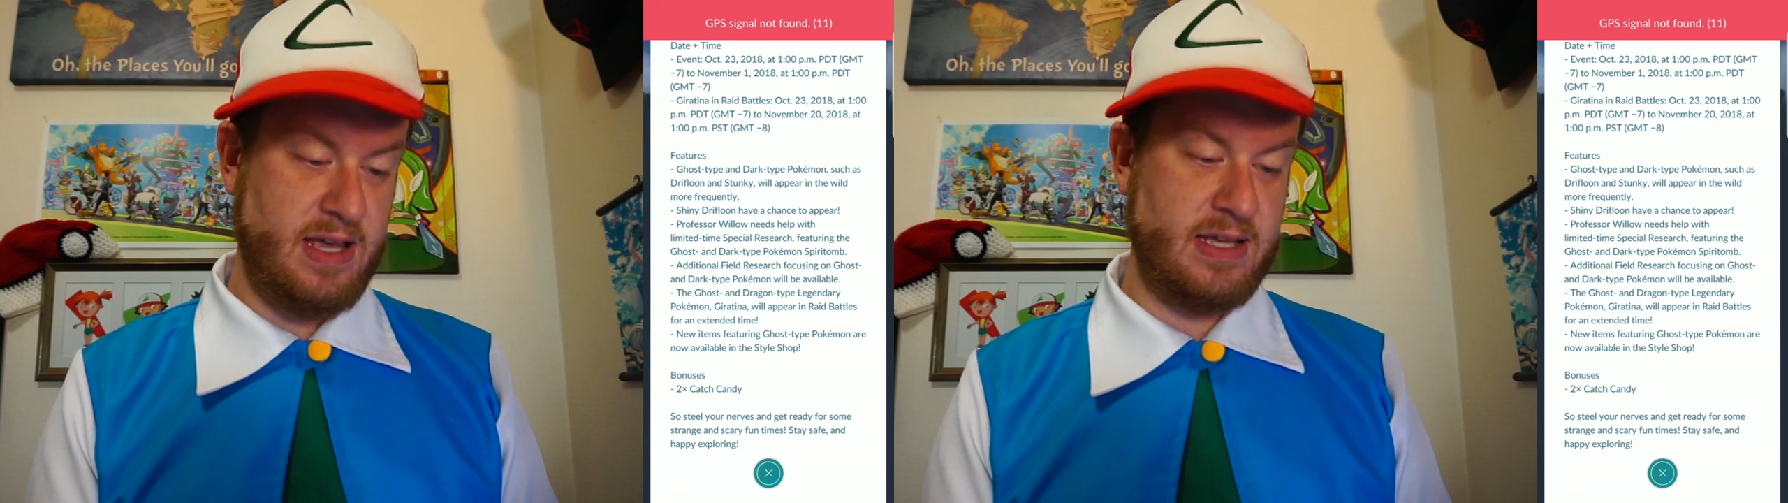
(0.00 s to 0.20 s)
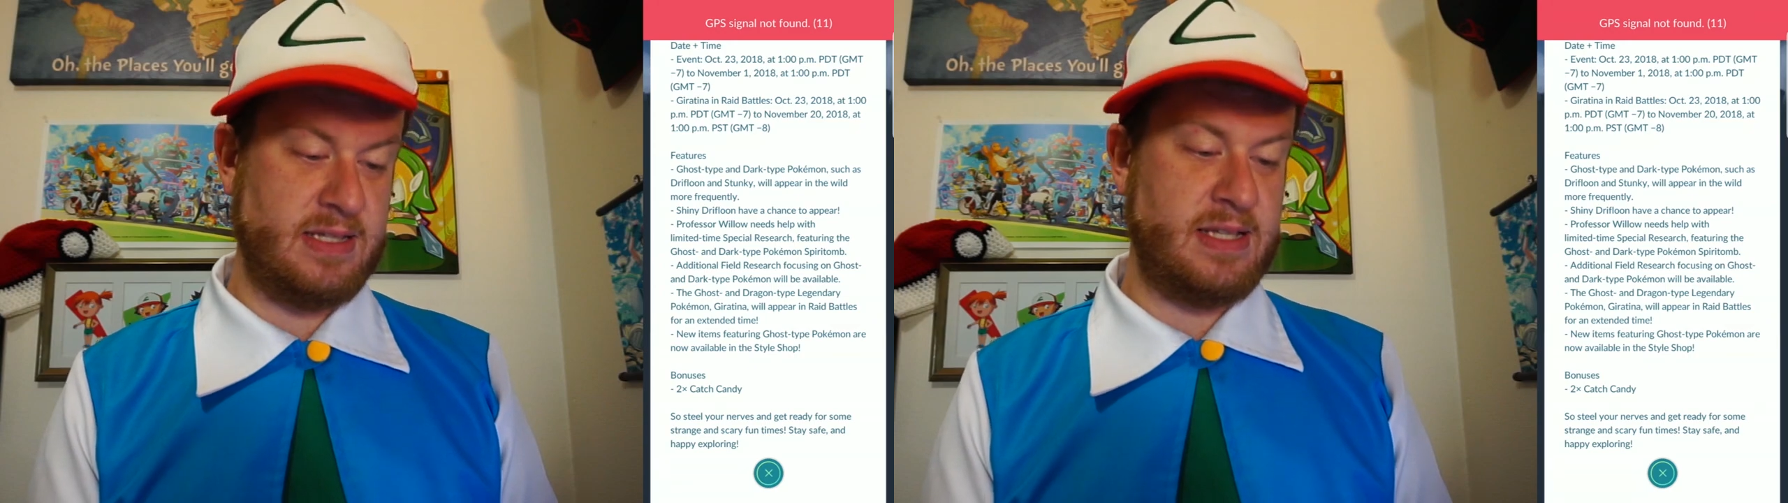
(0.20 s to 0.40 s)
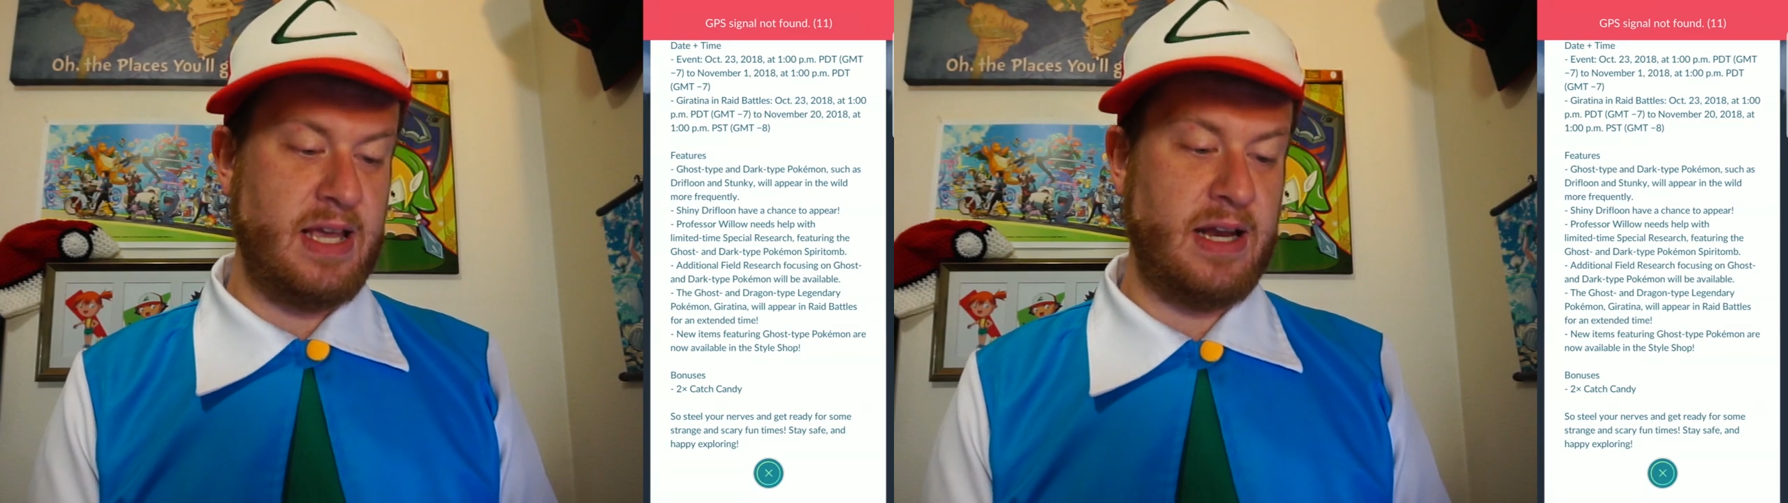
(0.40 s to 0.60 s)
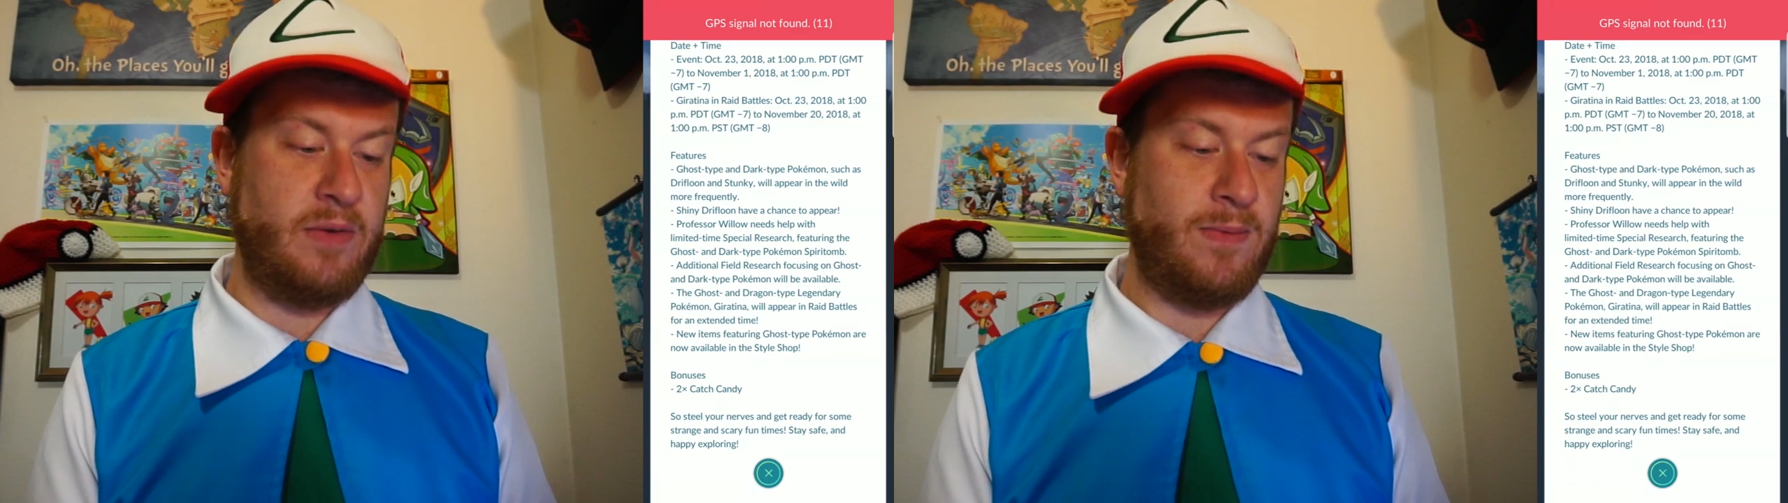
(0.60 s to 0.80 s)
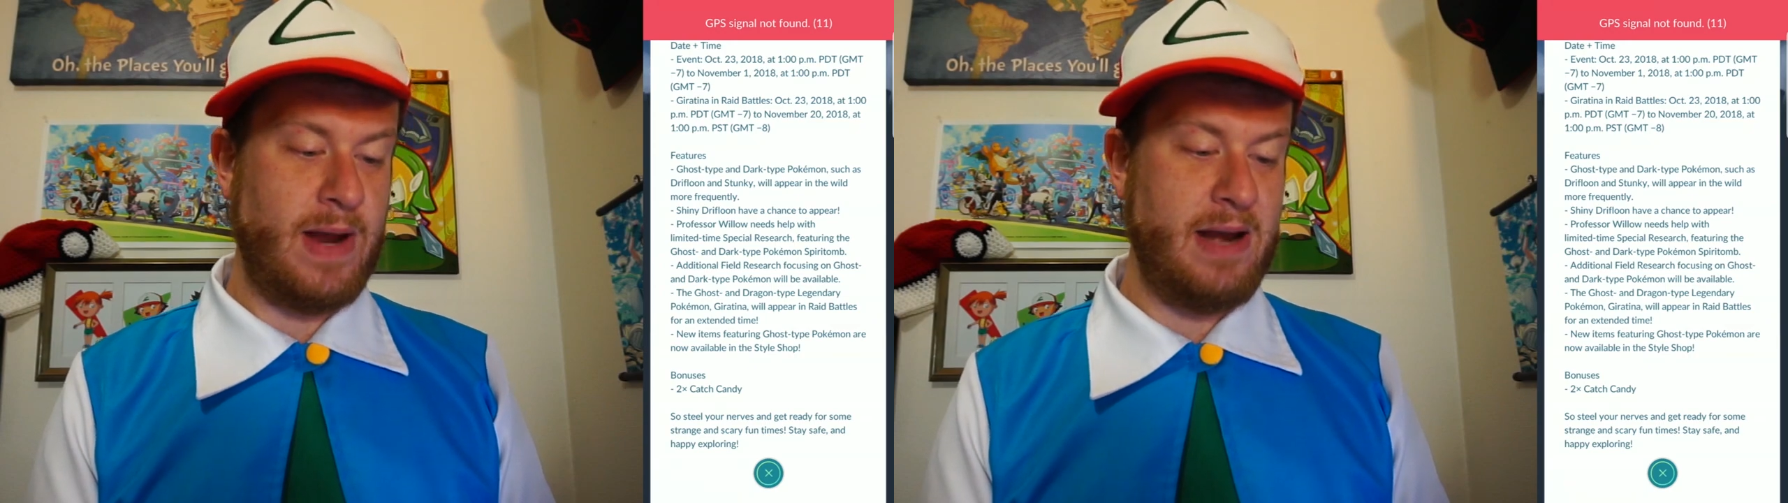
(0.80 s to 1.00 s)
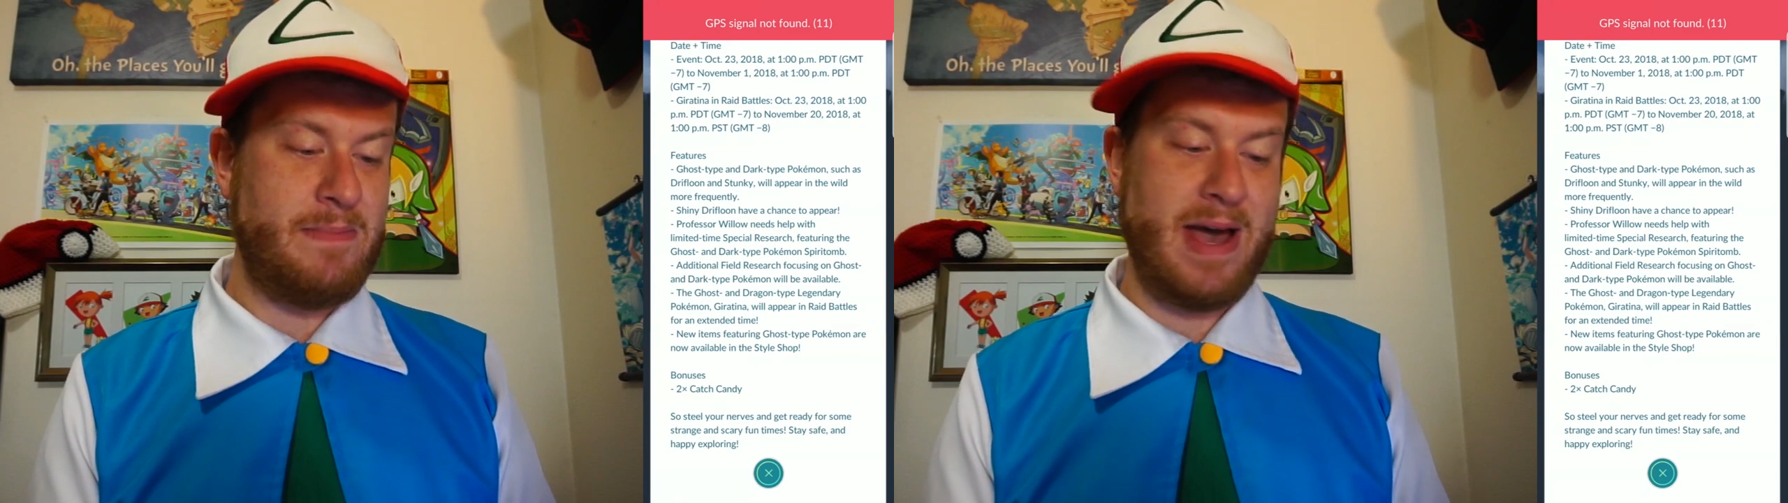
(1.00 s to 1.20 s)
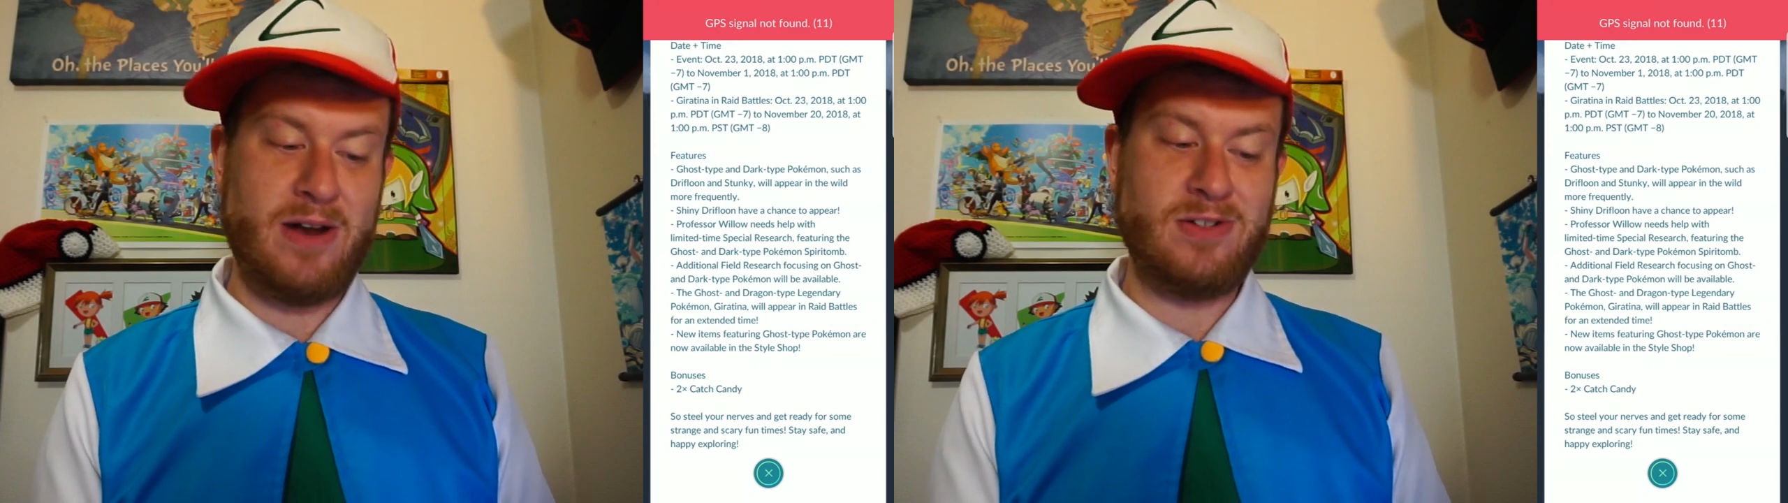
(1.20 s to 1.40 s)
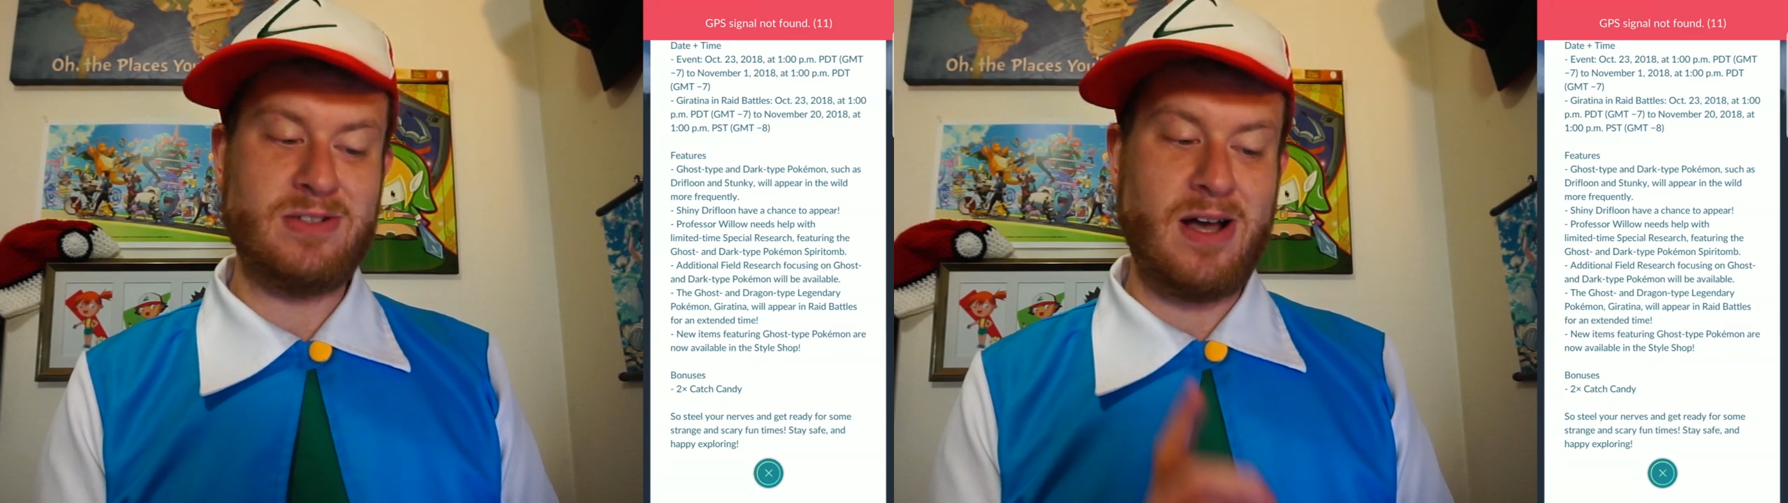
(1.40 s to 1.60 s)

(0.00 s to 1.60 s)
is in raid battles